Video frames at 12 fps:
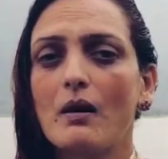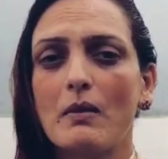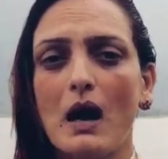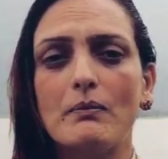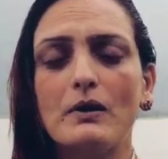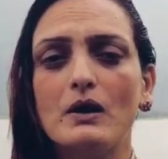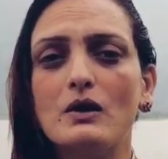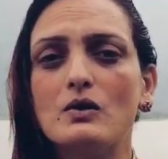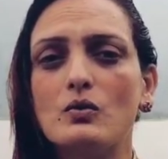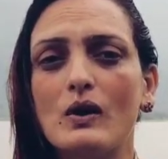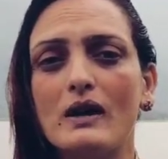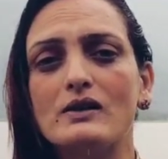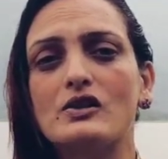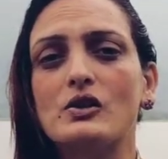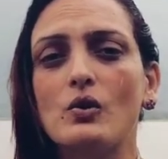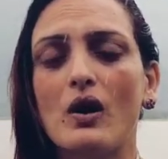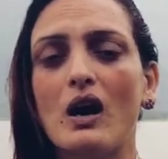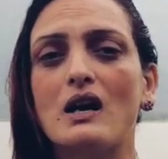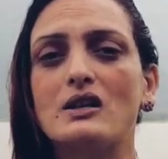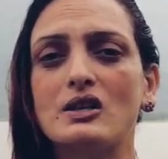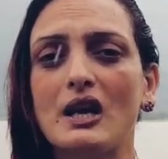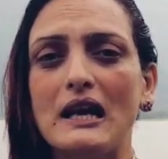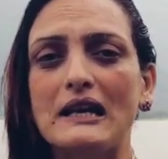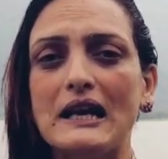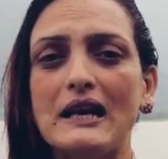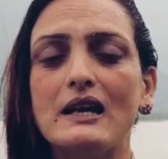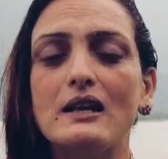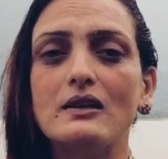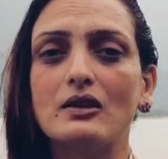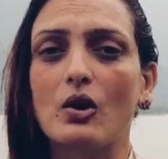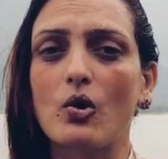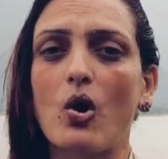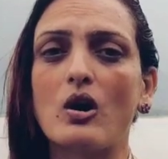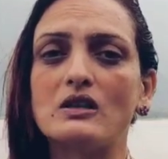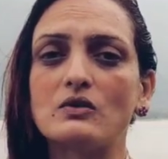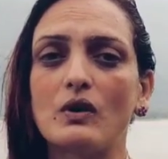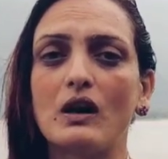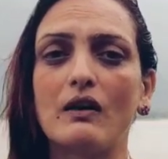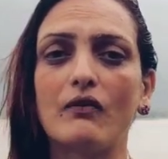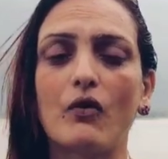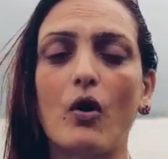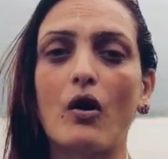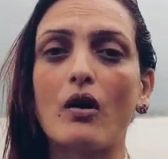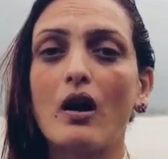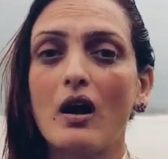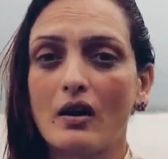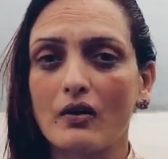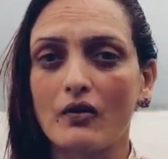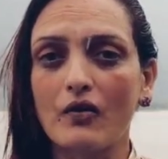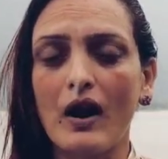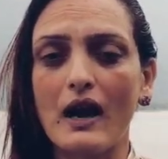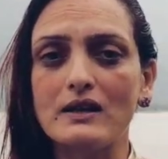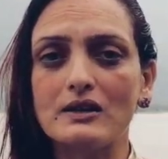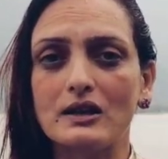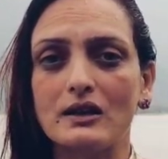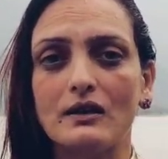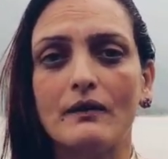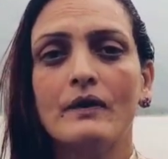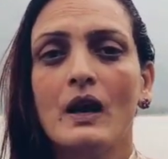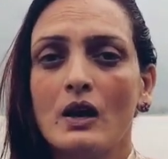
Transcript: My beloved ones, you are taking the Lord's word for granted.